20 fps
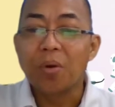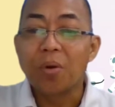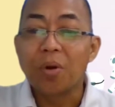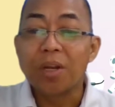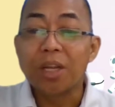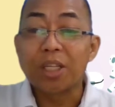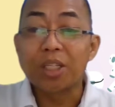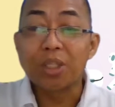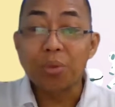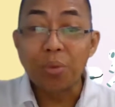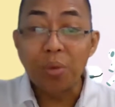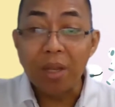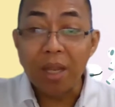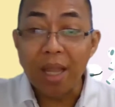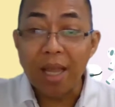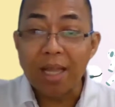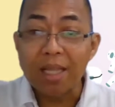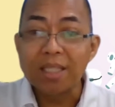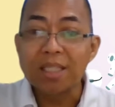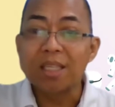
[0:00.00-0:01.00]
or the
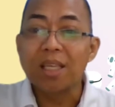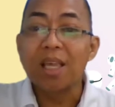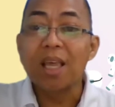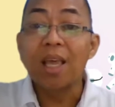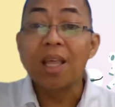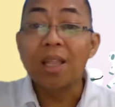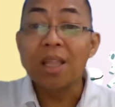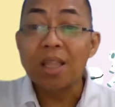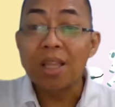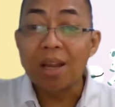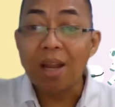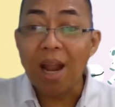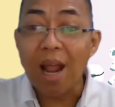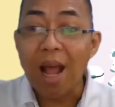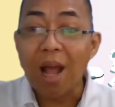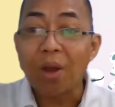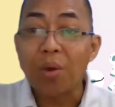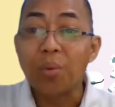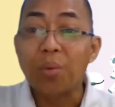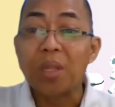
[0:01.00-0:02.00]
students
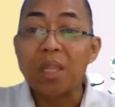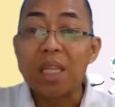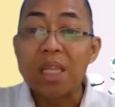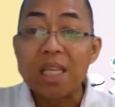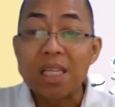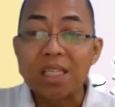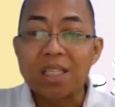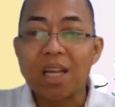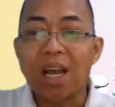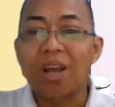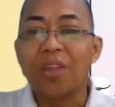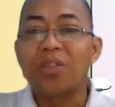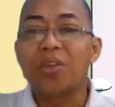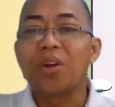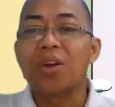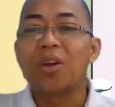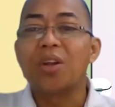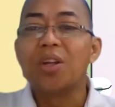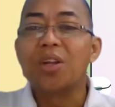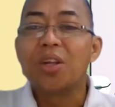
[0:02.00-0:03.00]
interact with each
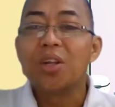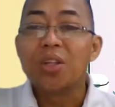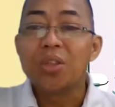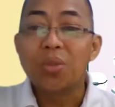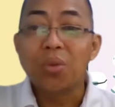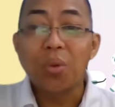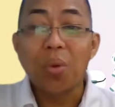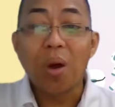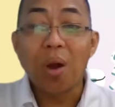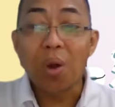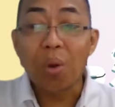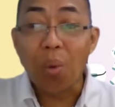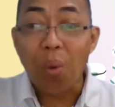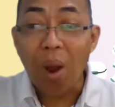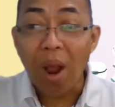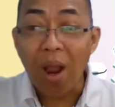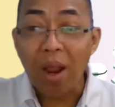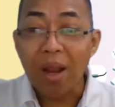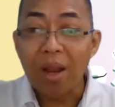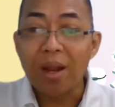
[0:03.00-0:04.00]
other to
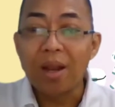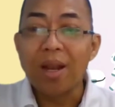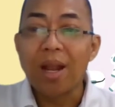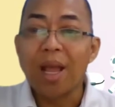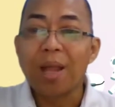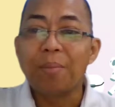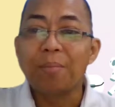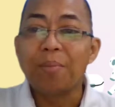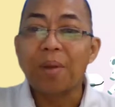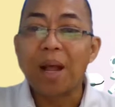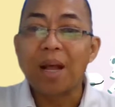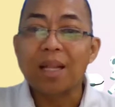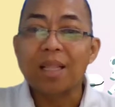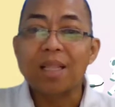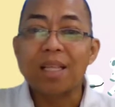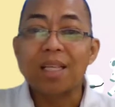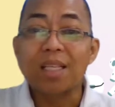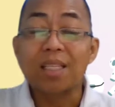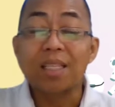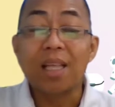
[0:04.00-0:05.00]
acquire and
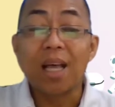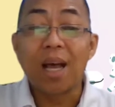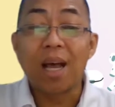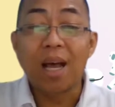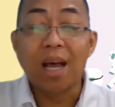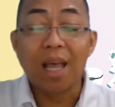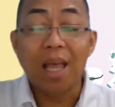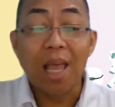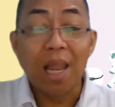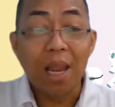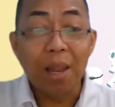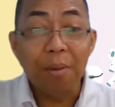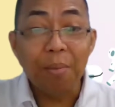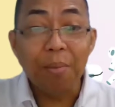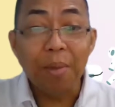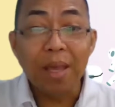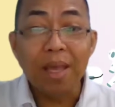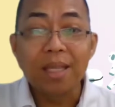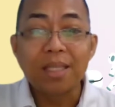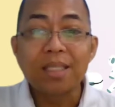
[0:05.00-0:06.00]
practice the
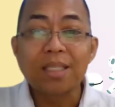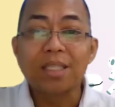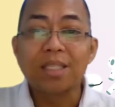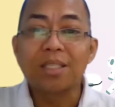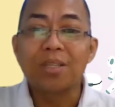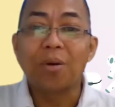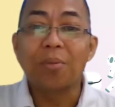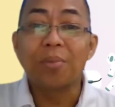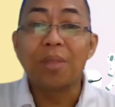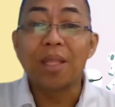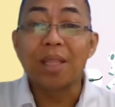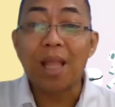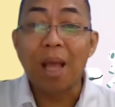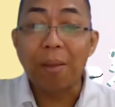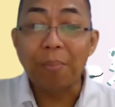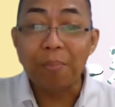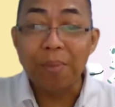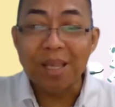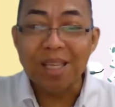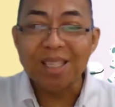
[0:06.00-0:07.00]
elements of the
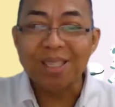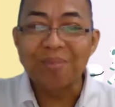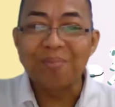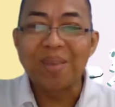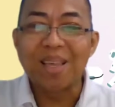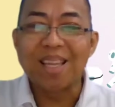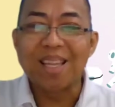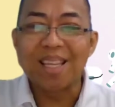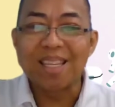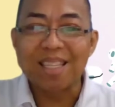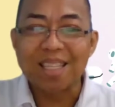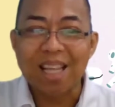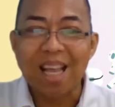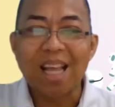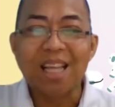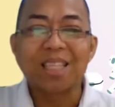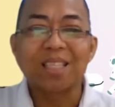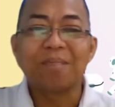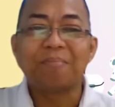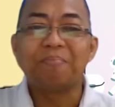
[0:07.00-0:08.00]
topics being
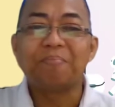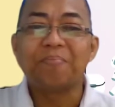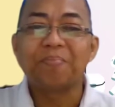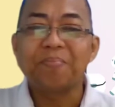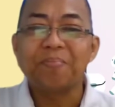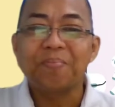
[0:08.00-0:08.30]
discussed.